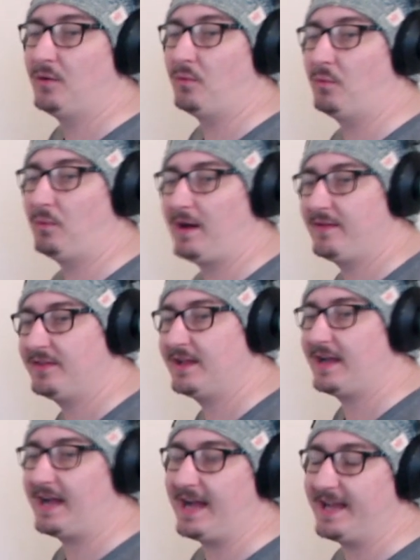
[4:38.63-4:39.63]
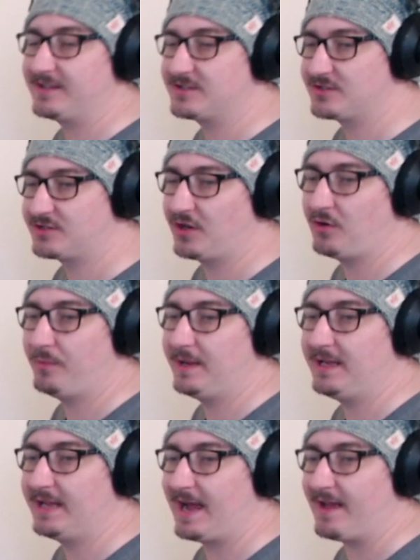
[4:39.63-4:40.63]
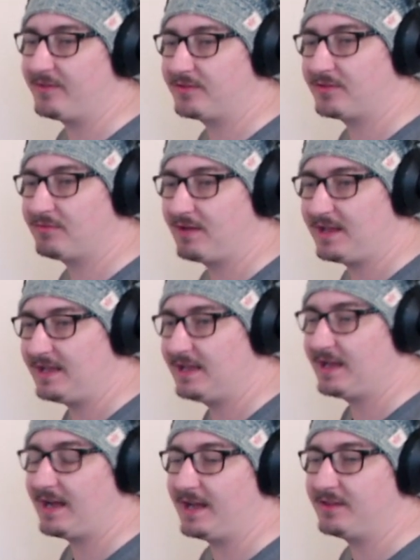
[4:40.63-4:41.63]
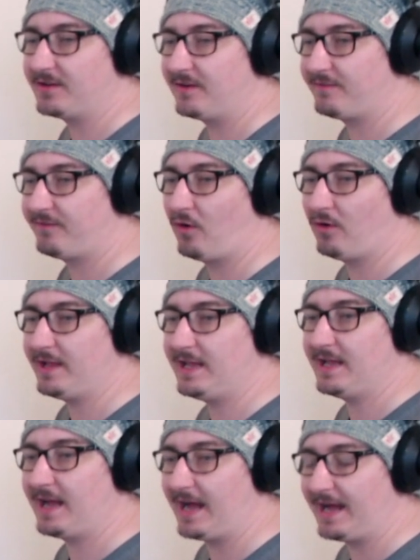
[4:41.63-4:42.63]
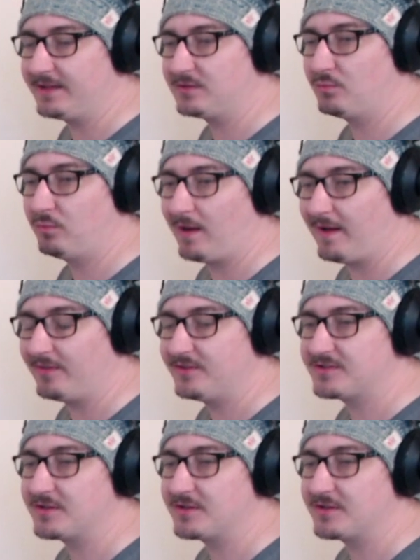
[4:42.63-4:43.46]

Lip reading: One and two E and three and a four E and one.